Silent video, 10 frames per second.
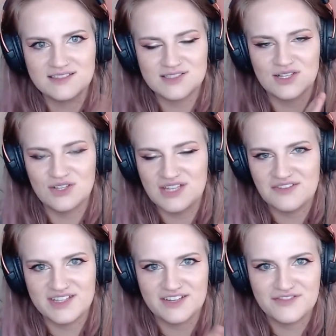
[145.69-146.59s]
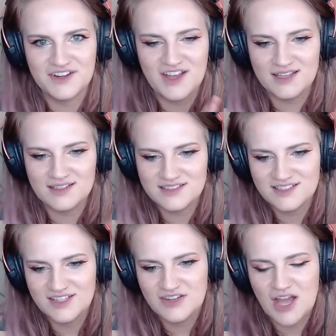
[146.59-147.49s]
Solo Leveling for not
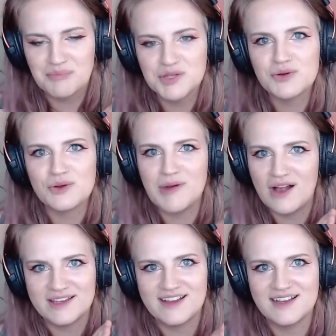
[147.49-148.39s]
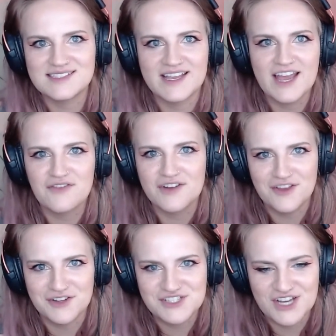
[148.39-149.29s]
blue balling us like every
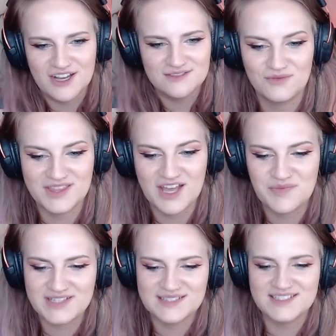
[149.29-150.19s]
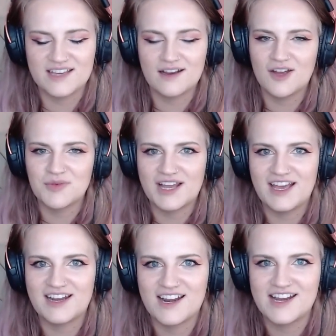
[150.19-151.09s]
other show. With that being said, I'm gonna
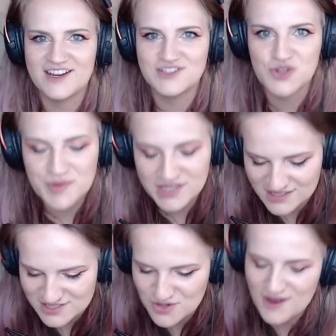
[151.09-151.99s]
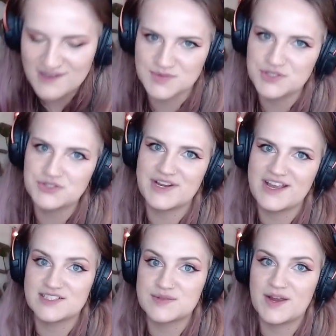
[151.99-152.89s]
head out of here. Don't be a glitch, go cause some goonery
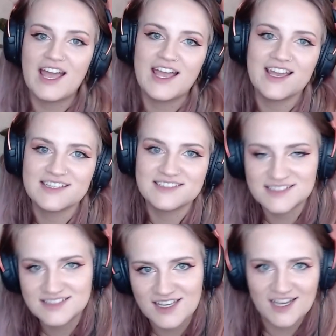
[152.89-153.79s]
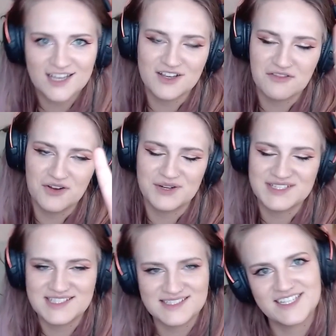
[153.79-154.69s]
elsewhere, and I look
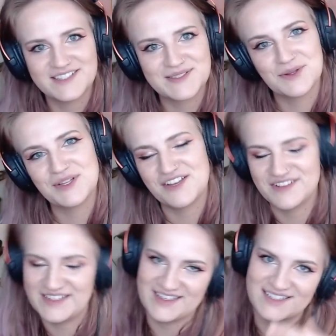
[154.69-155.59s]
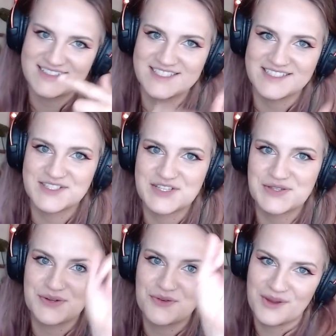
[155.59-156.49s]
forward to seeing Solo Leveling season
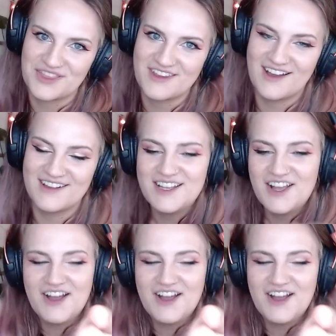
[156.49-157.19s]
2 with y'all.